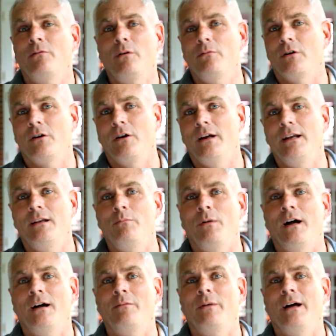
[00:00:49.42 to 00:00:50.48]
and there we were
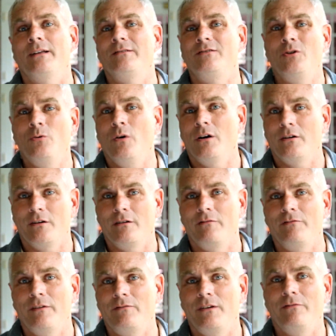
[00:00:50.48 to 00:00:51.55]
greeted by about
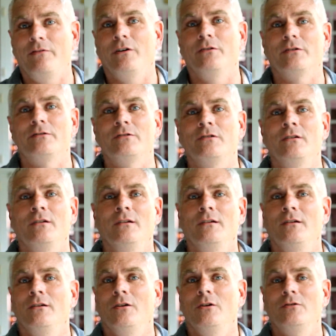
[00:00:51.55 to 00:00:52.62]
250
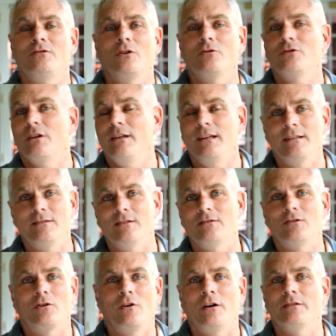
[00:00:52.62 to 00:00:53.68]
folks who socially
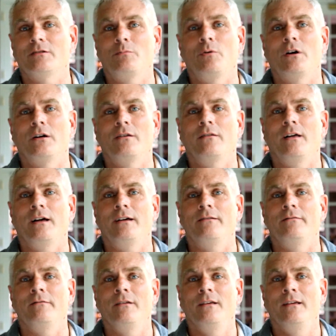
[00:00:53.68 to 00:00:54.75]
distanced across the parking
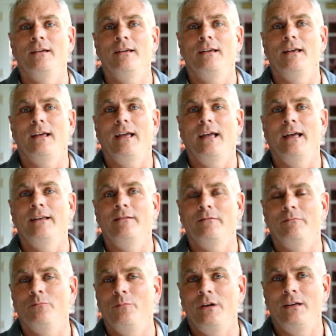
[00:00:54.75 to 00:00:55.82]
lot,
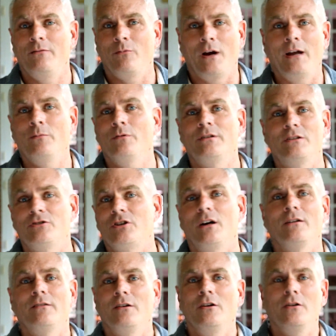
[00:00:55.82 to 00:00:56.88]
and we were able
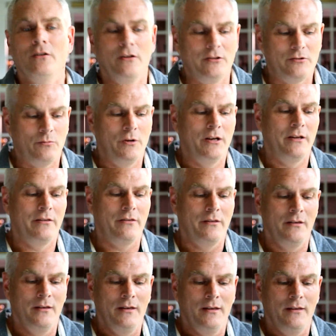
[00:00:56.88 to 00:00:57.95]
to share the good news
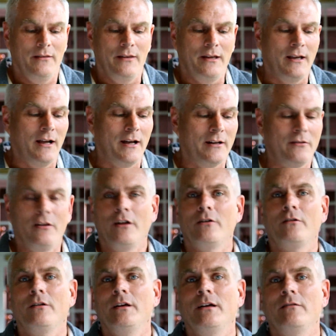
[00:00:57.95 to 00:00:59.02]
with that God
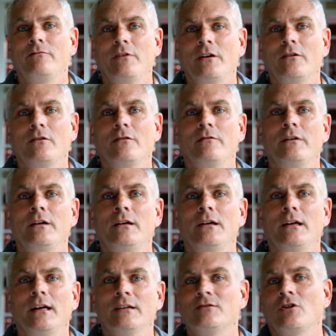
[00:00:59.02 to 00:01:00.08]
literally and
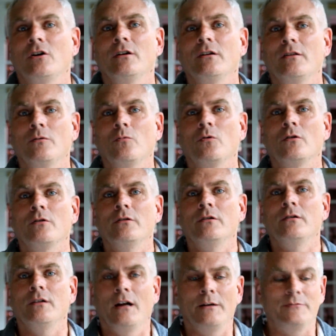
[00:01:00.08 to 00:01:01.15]
figuratively is turning the
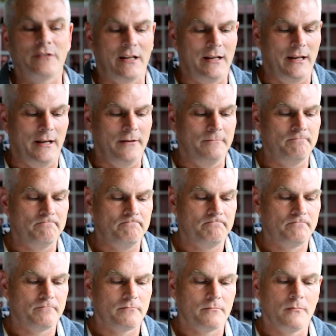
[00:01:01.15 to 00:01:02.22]
world upside
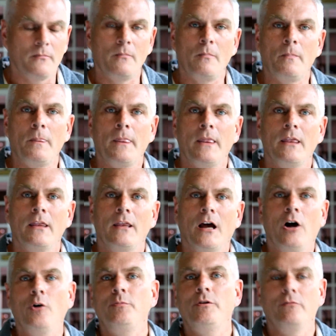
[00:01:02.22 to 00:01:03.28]
down.
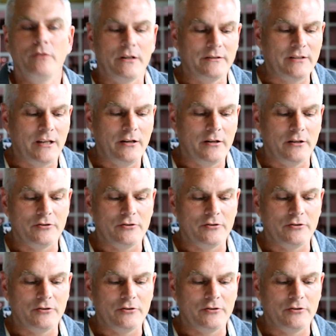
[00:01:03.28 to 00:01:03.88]
I hope you will